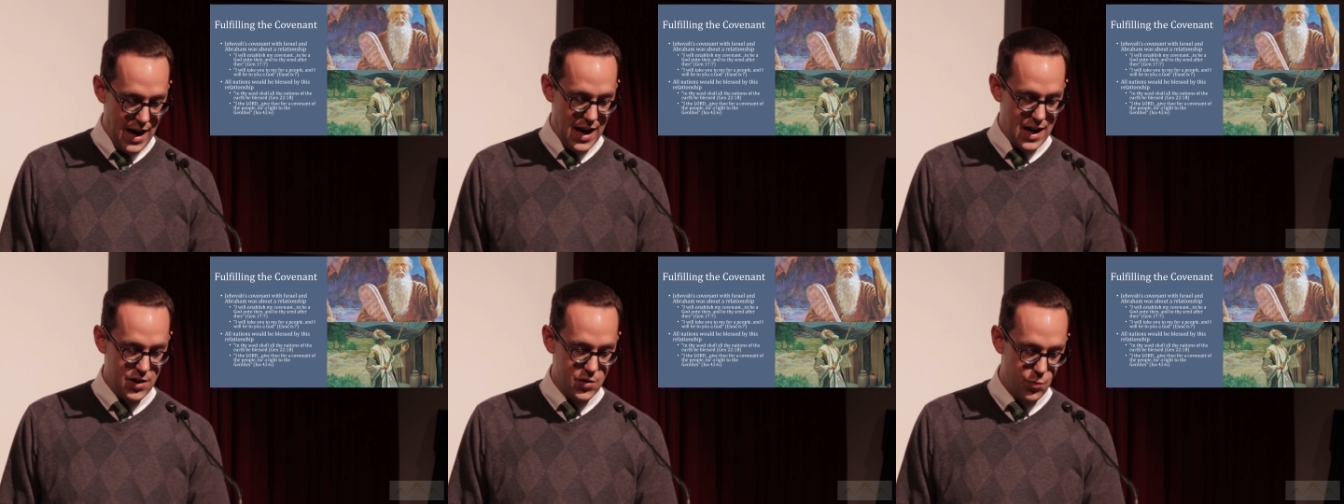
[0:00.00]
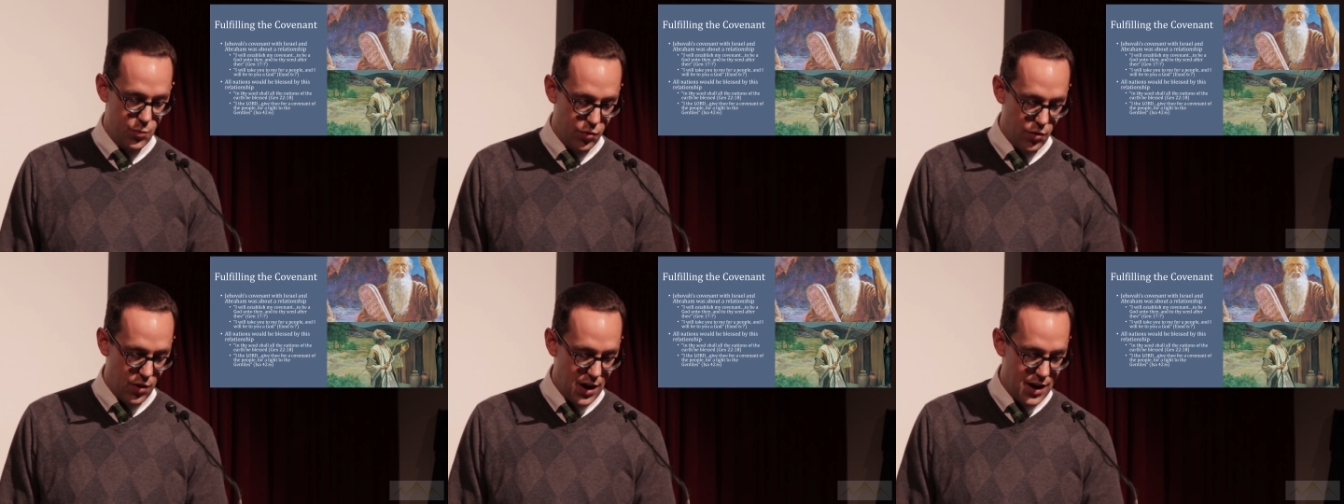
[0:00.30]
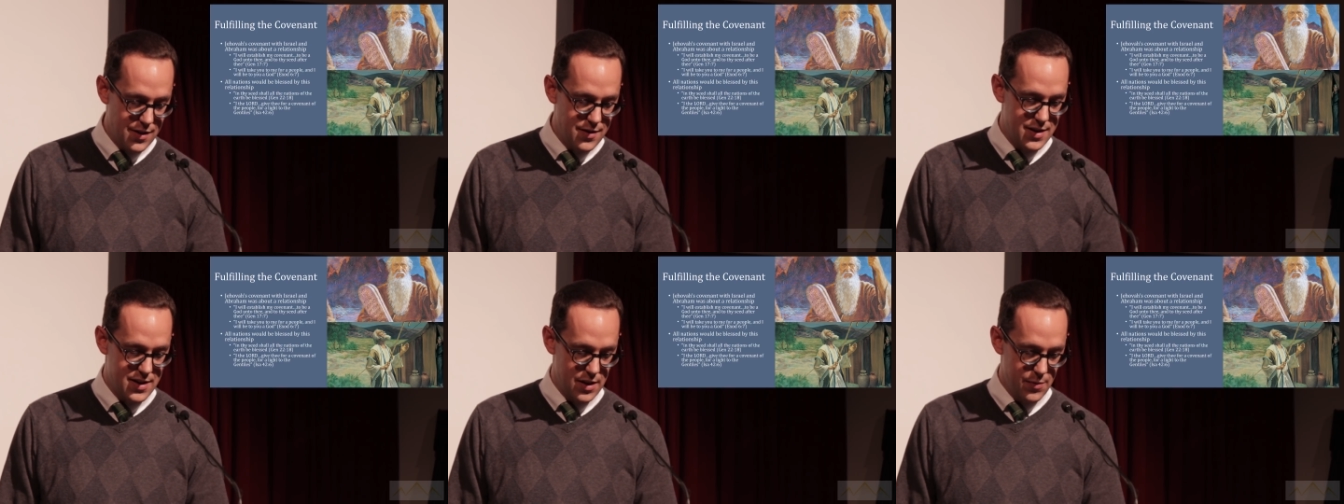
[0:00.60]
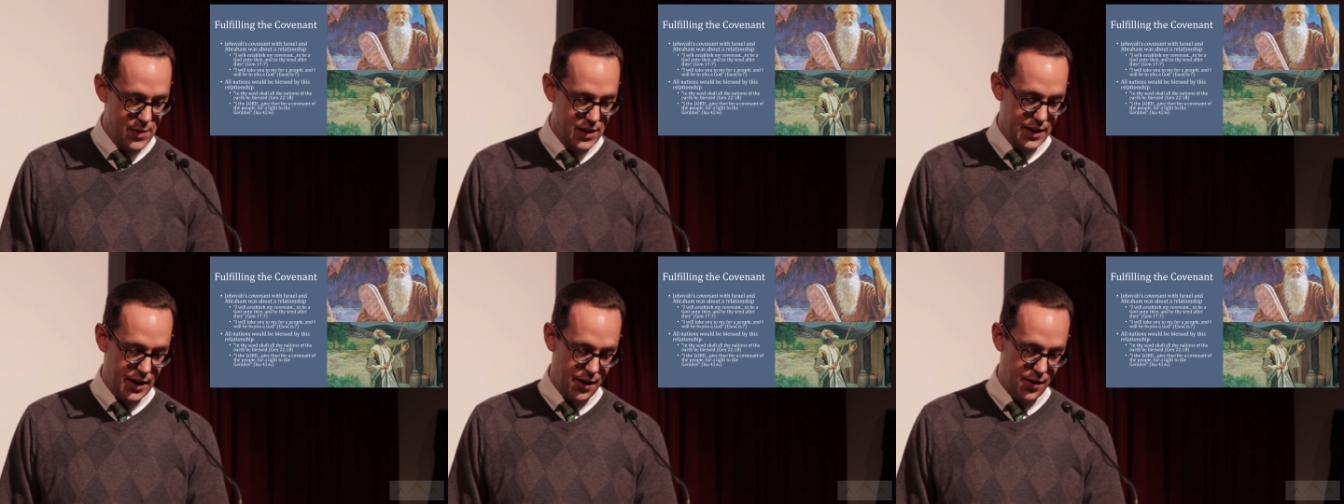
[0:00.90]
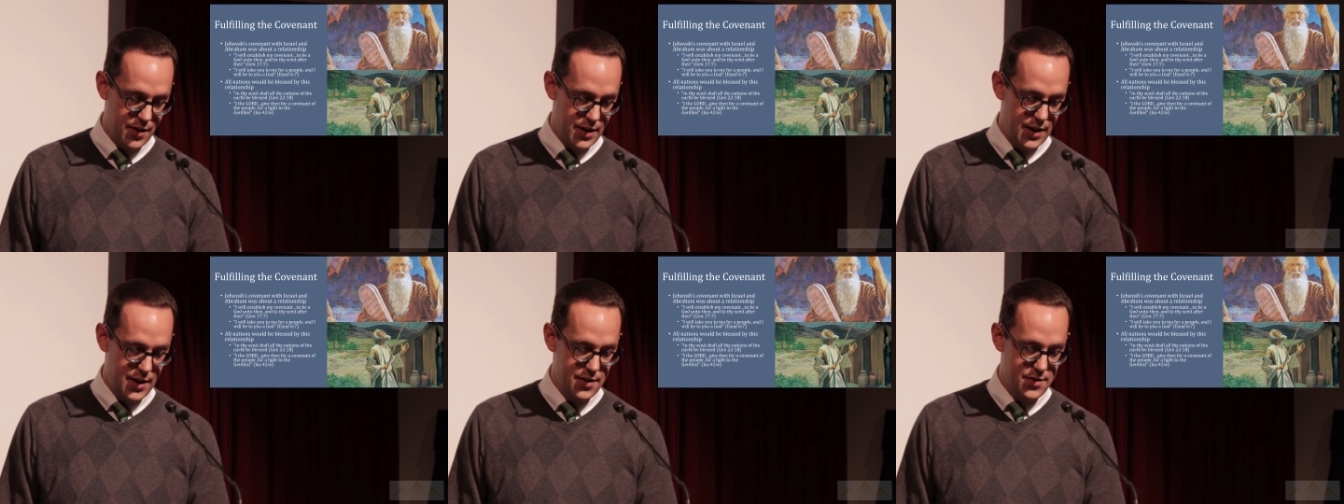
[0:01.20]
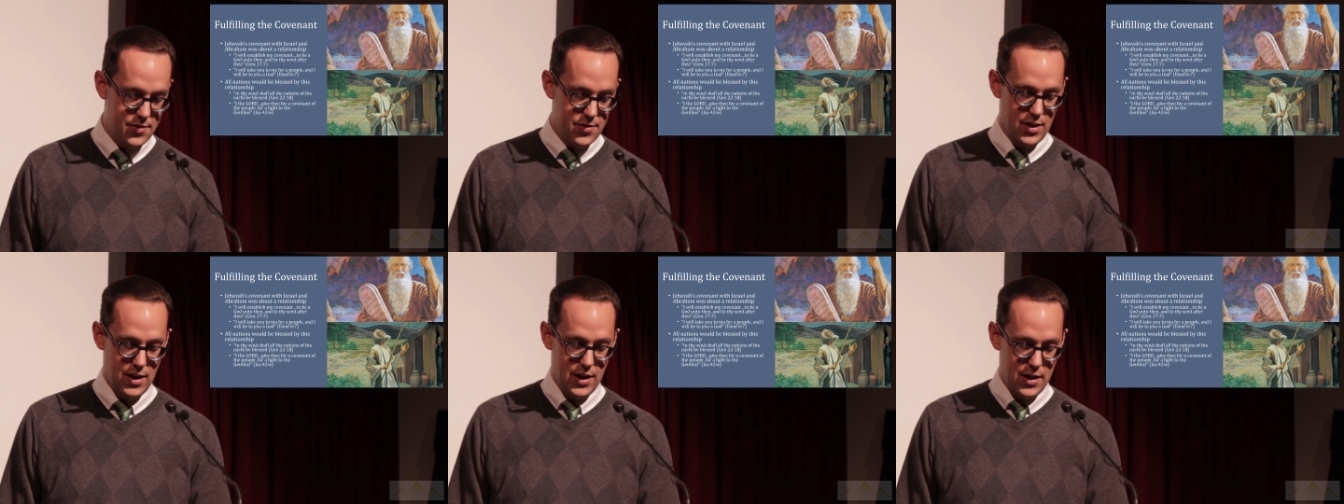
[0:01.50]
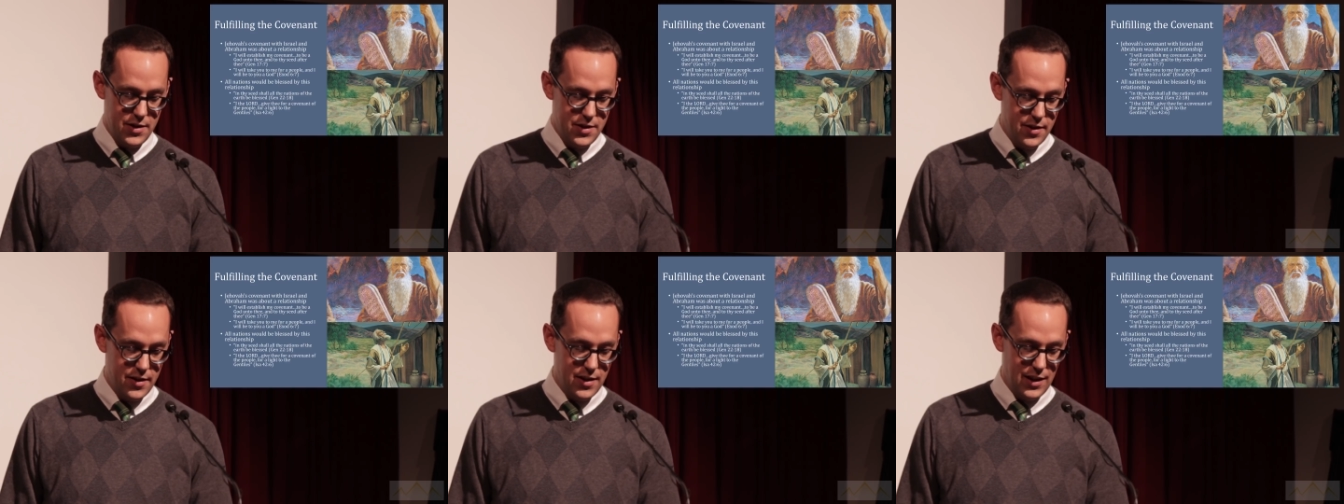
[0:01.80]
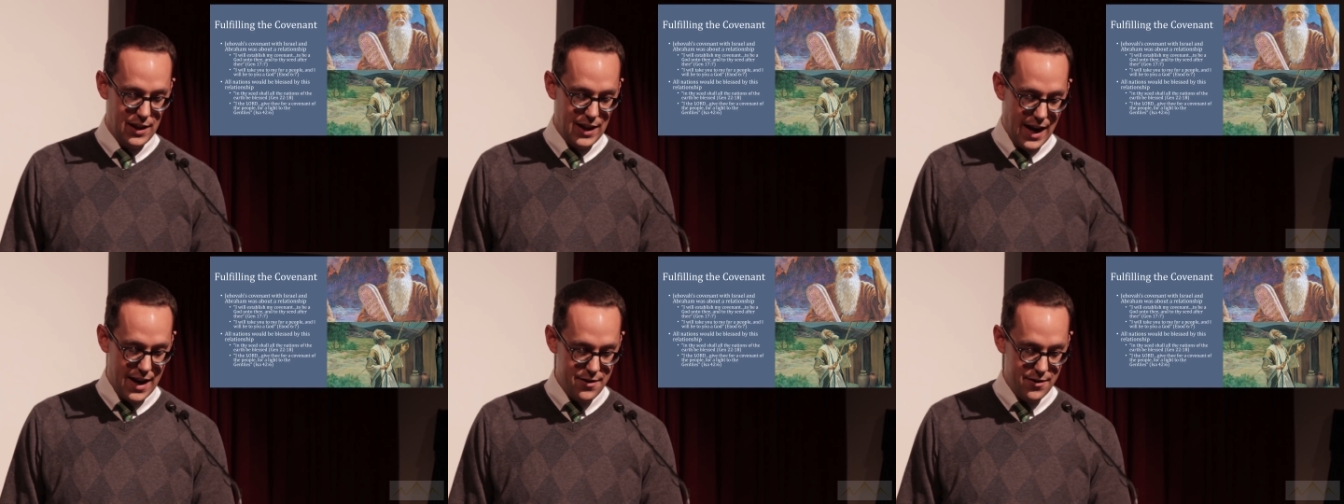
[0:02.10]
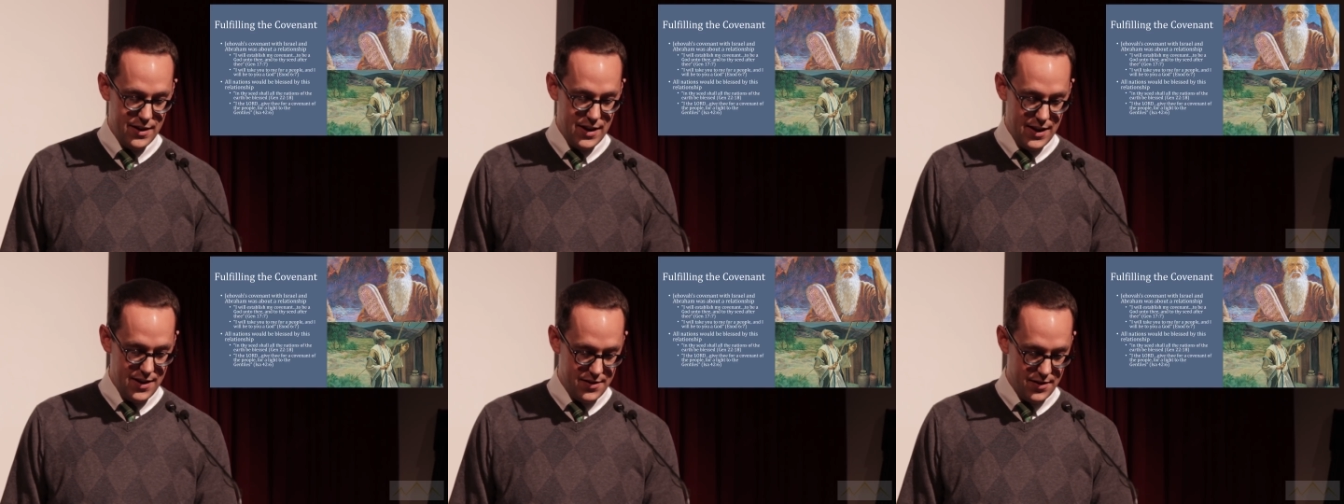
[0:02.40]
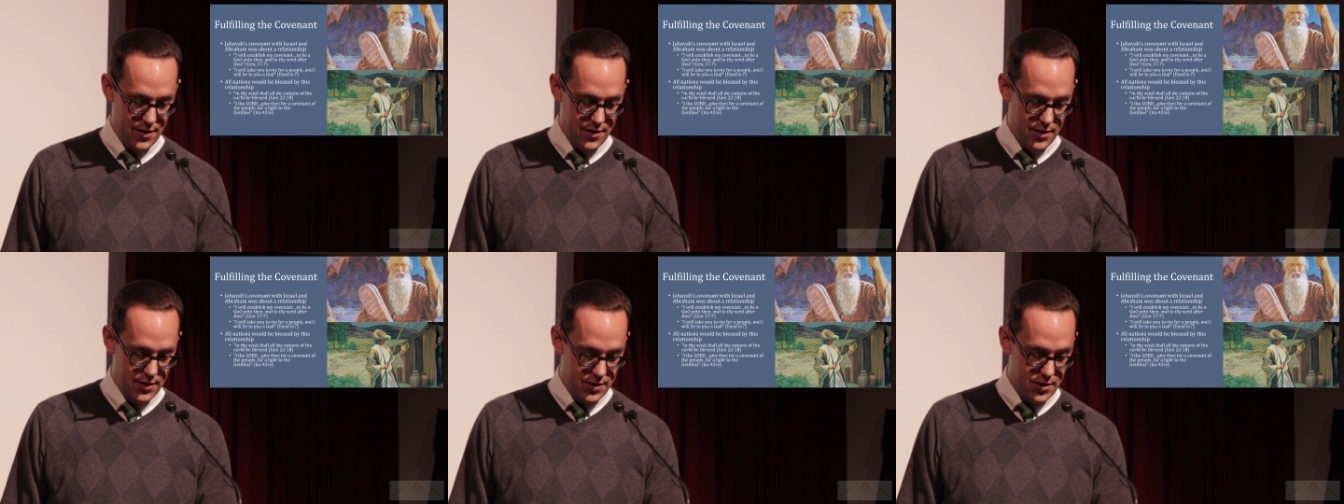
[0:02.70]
has broad similarities to the Latter-day